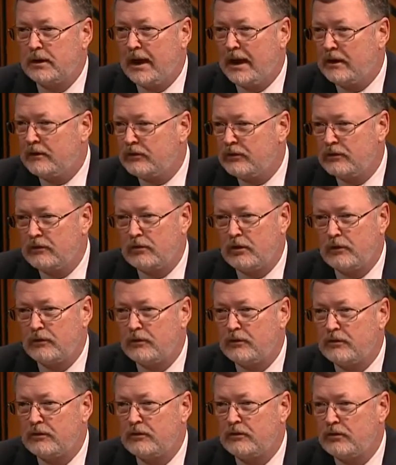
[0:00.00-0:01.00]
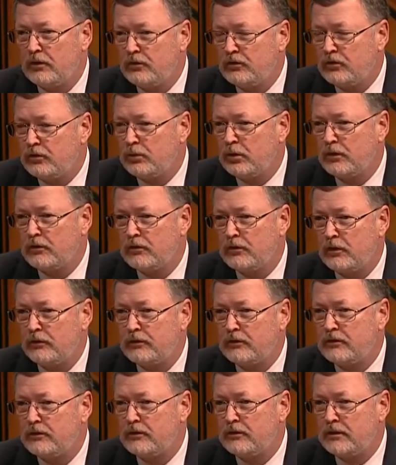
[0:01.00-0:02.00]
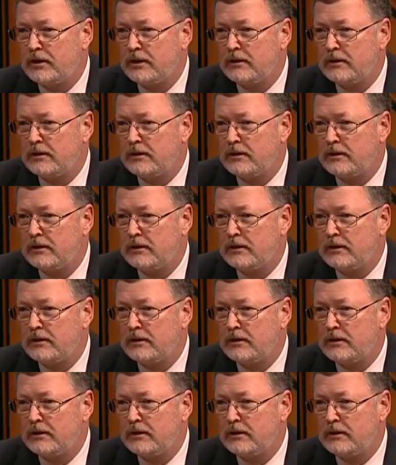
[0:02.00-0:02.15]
counseling services, social work services that